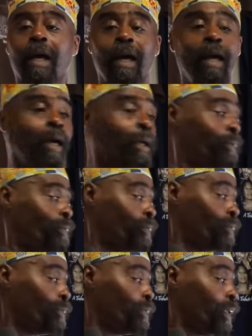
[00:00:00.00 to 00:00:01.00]
And
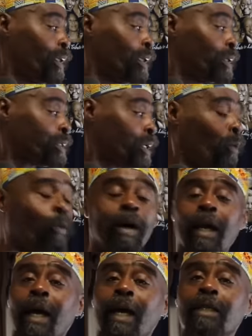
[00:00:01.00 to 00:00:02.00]

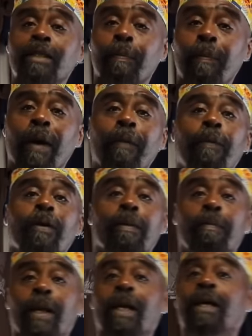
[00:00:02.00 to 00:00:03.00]
someone has to pay for the
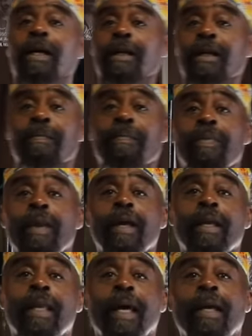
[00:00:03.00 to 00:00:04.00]
blood
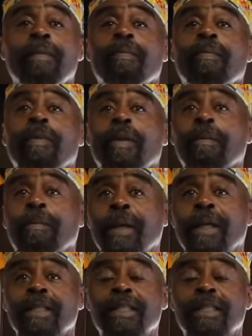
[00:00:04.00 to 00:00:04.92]
that being